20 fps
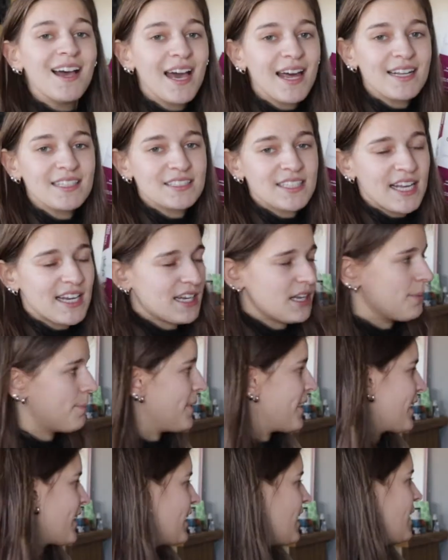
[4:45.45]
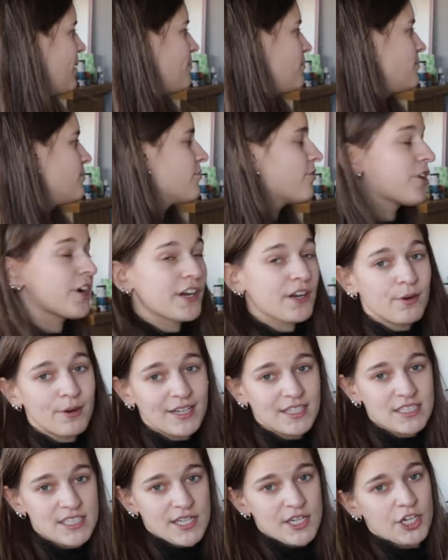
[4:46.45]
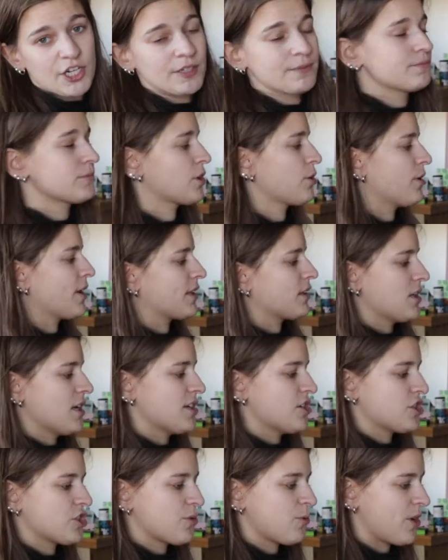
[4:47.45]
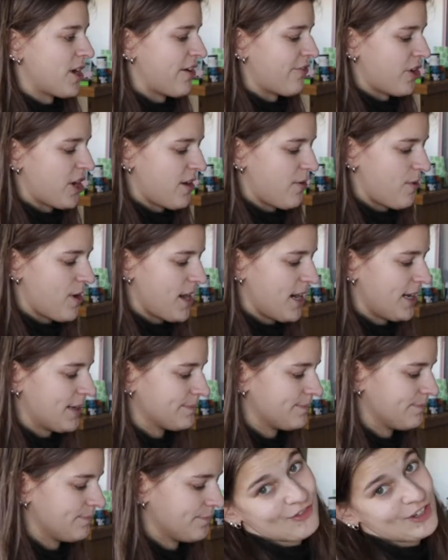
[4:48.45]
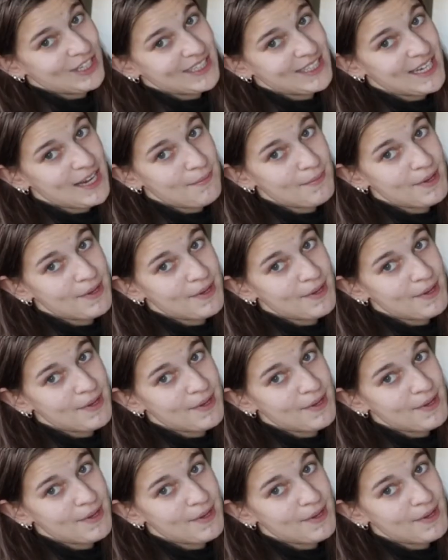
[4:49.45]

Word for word: I decided to pick it up for a quick dinner, quick lunch, whatever I wanted. Really